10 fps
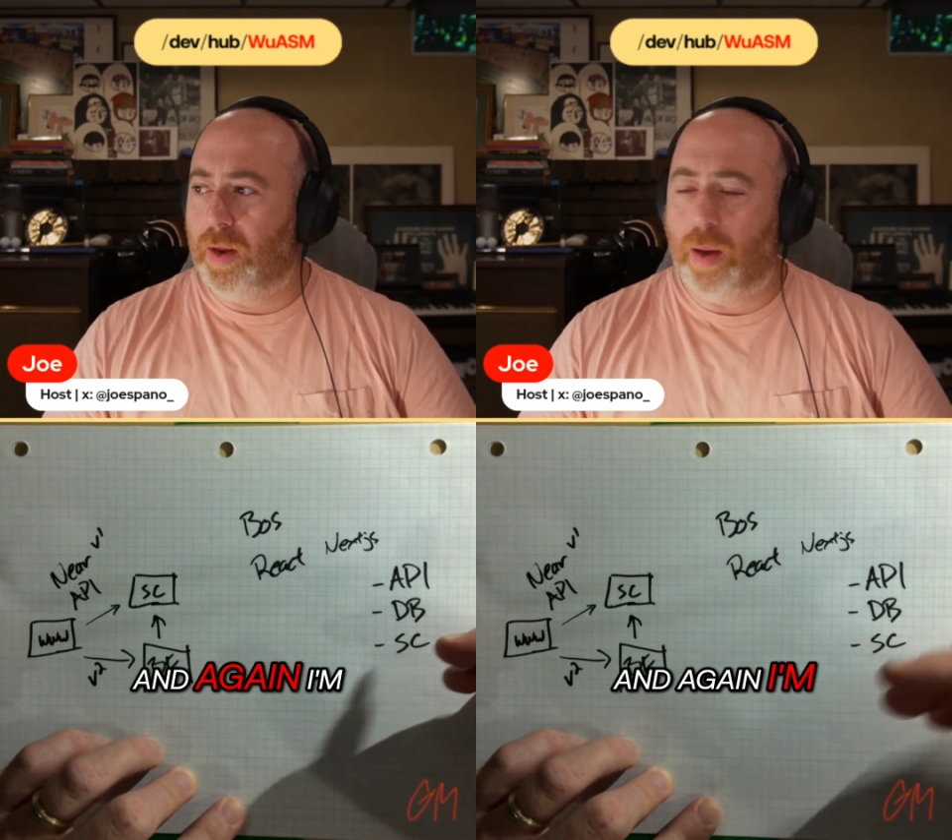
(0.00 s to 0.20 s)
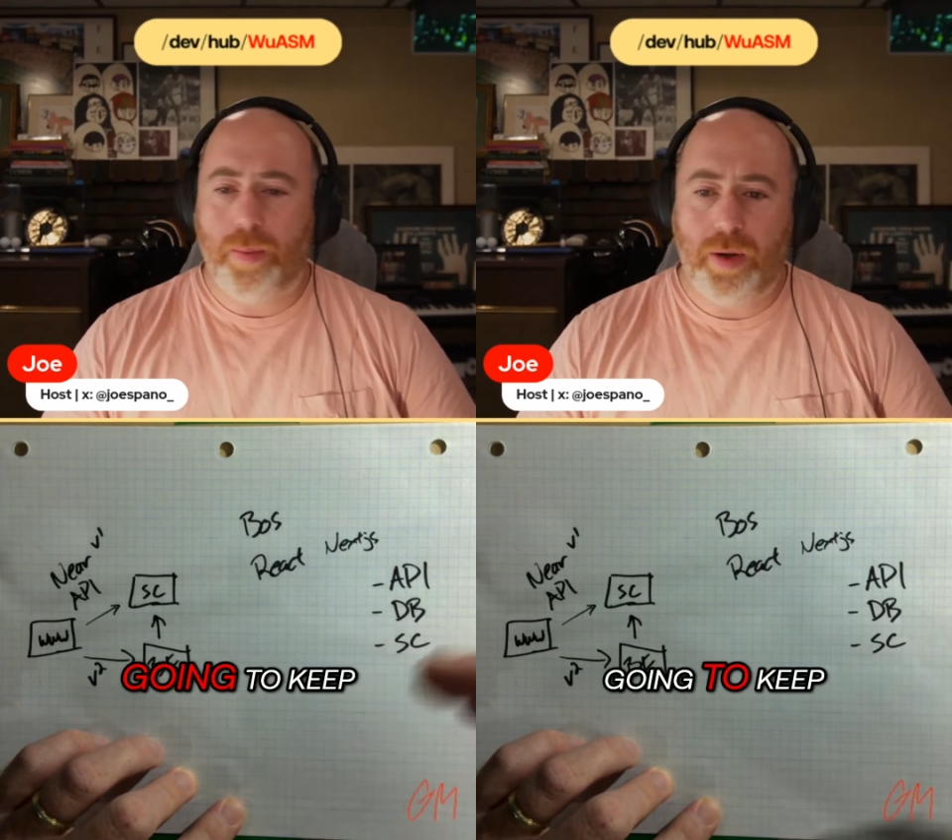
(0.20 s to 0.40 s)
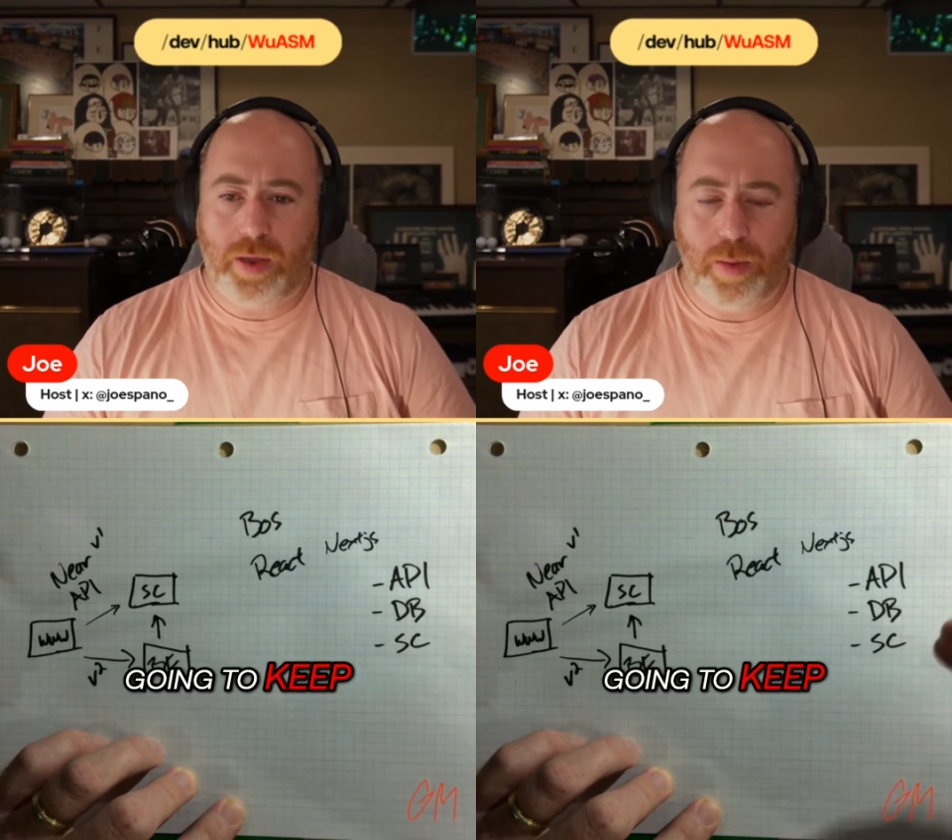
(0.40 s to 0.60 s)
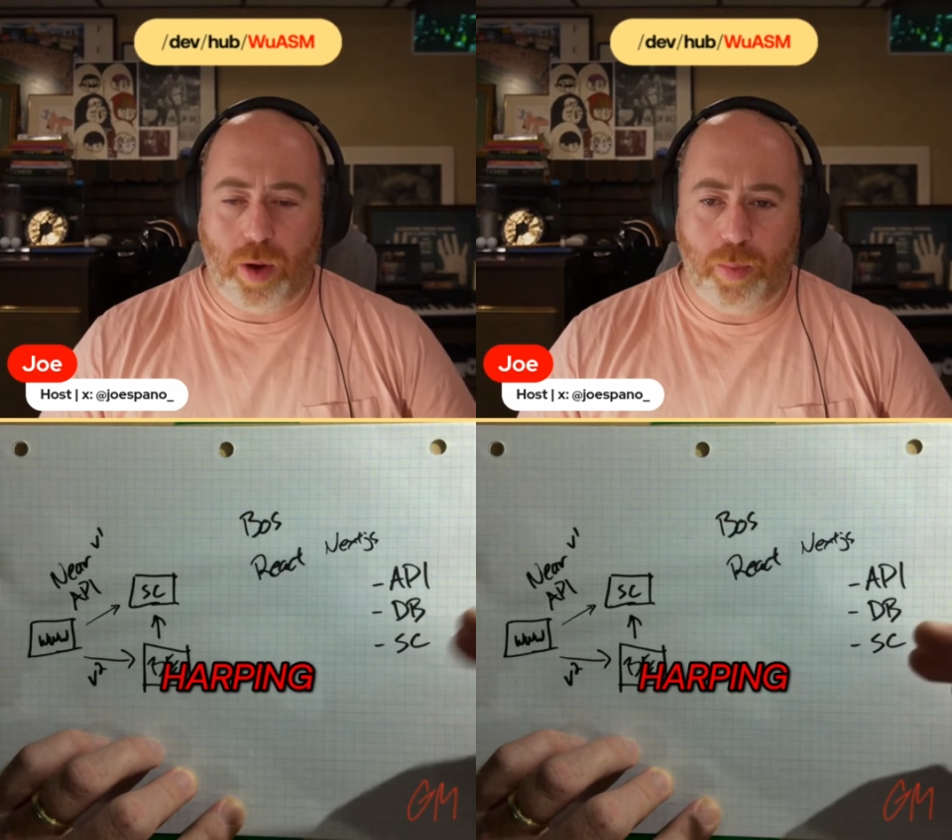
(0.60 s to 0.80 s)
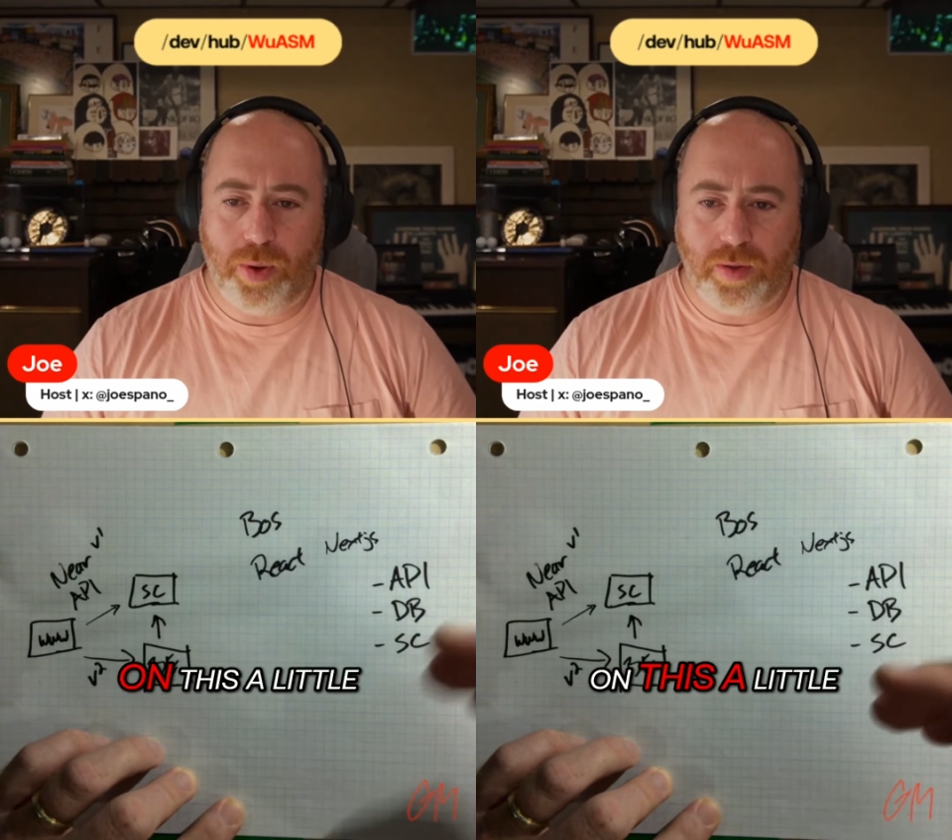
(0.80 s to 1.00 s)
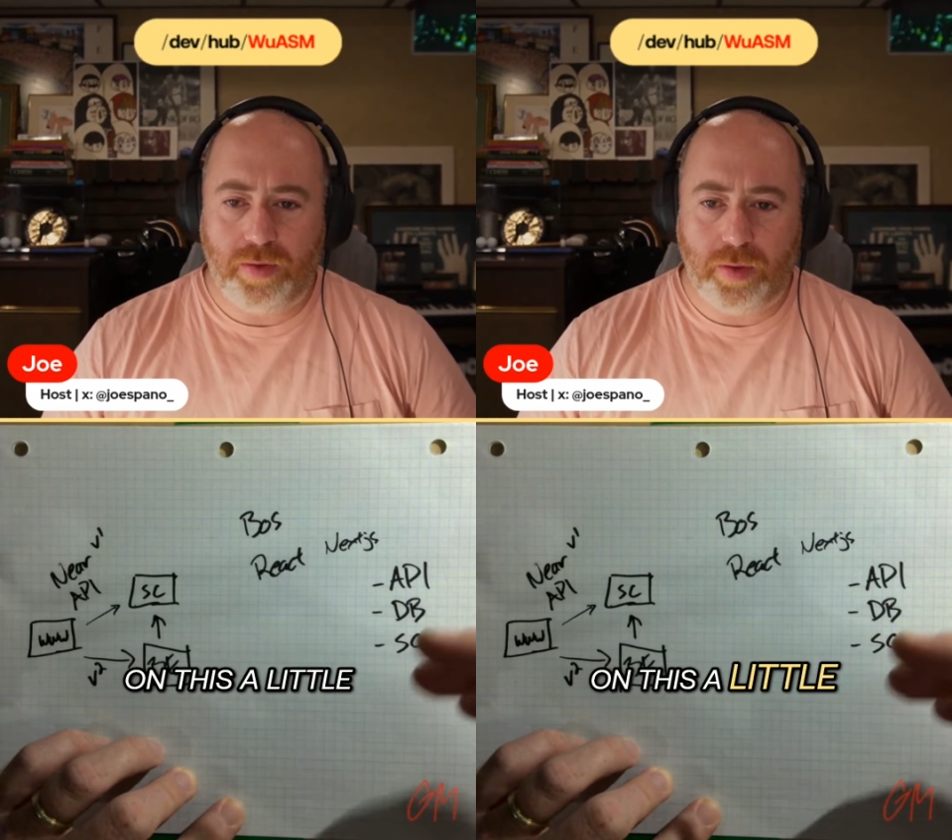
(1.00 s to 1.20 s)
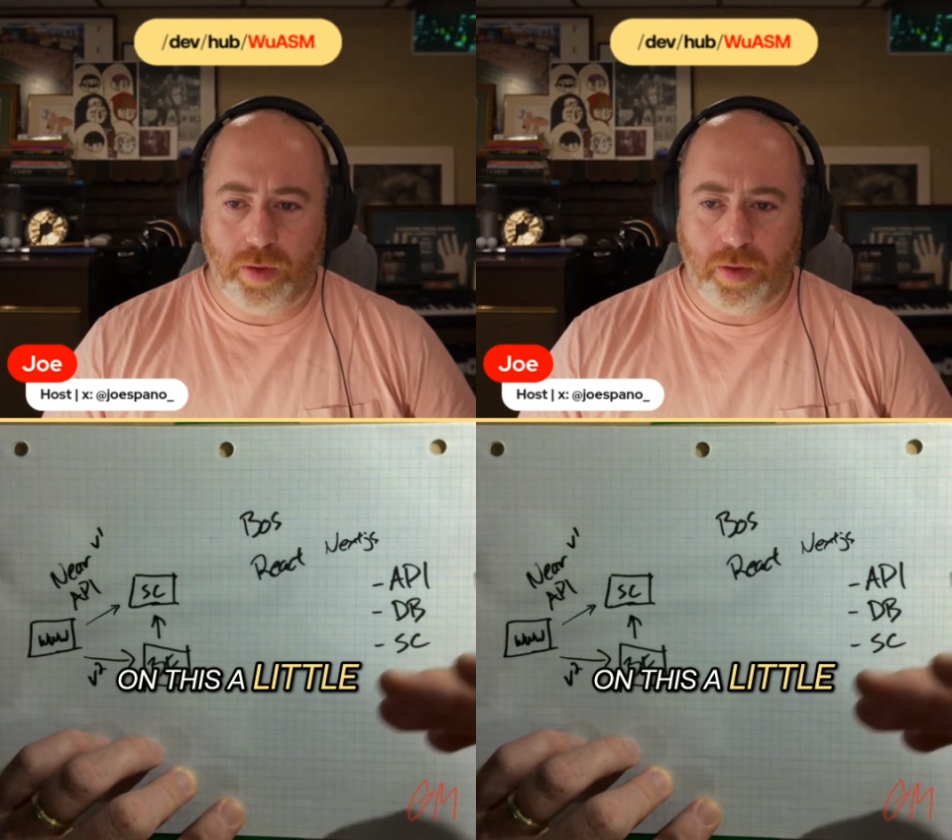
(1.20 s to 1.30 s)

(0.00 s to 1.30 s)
I'm going to keep harping on this a little